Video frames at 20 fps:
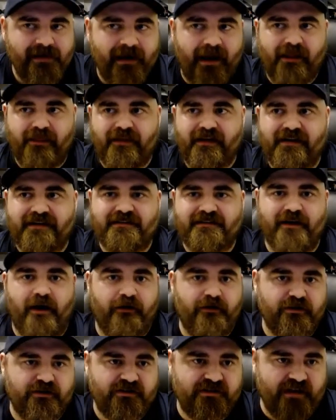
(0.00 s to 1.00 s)
I think it's
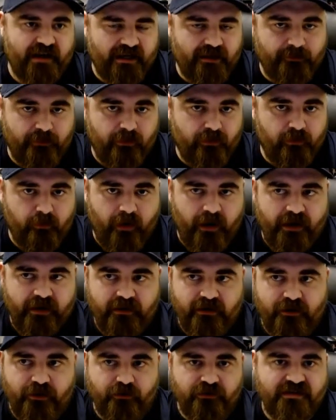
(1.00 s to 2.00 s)
understandable why
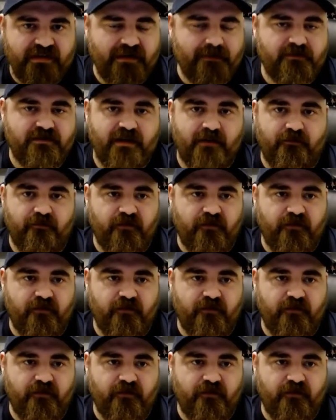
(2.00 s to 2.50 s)
you know teams that